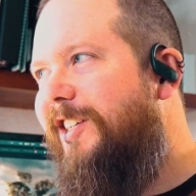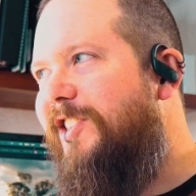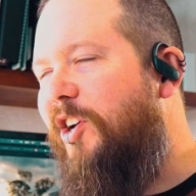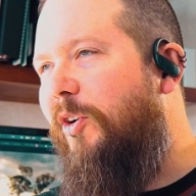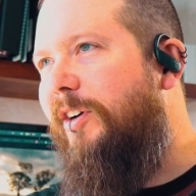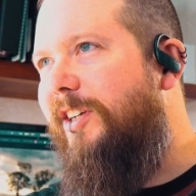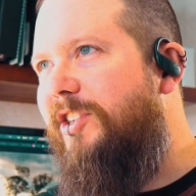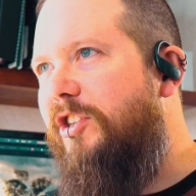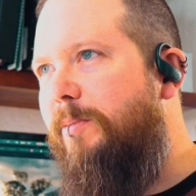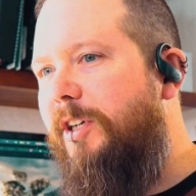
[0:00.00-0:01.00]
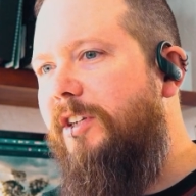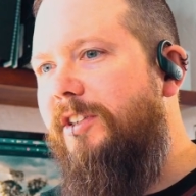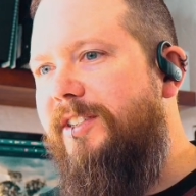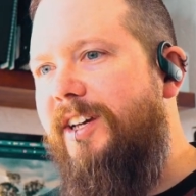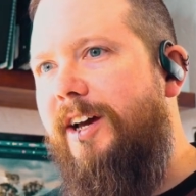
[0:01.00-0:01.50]
So it should be a
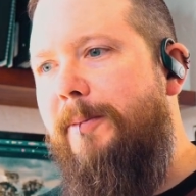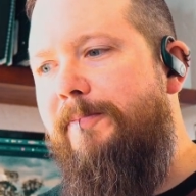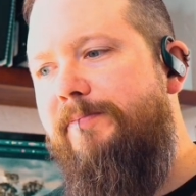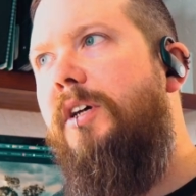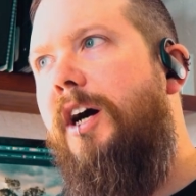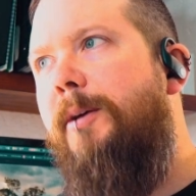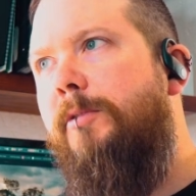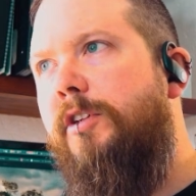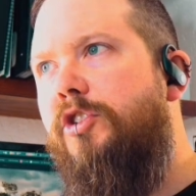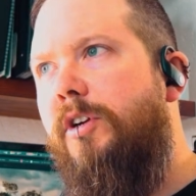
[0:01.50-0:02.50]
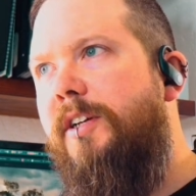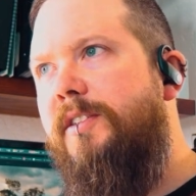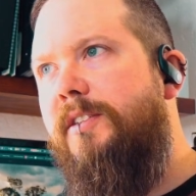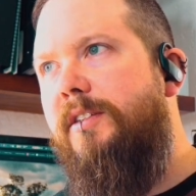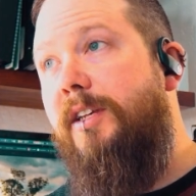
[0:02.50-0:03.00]
good time. I'm going to try and